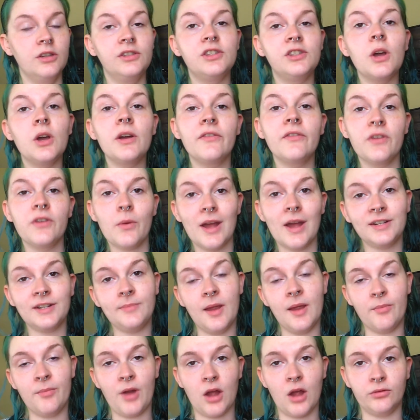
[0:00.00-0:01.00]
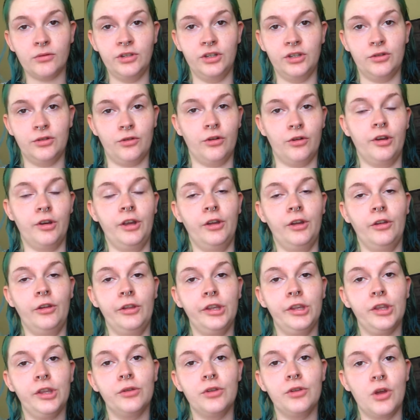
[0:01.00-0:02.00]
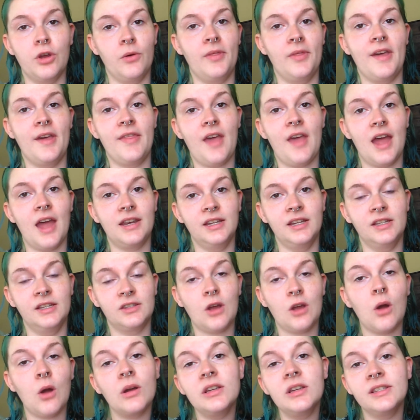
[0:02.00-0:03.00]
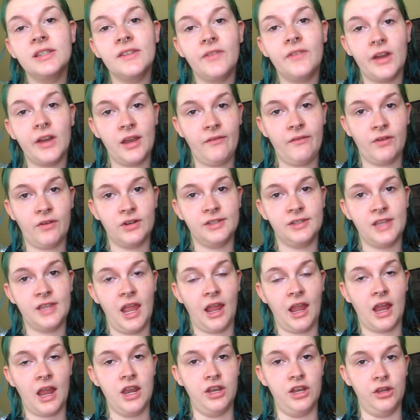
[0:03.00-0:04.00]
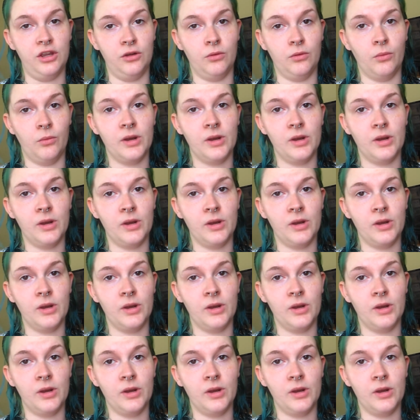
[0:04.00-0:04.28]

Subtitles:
So if you watch my brow tutorial, you know that that is always the very first thing I do.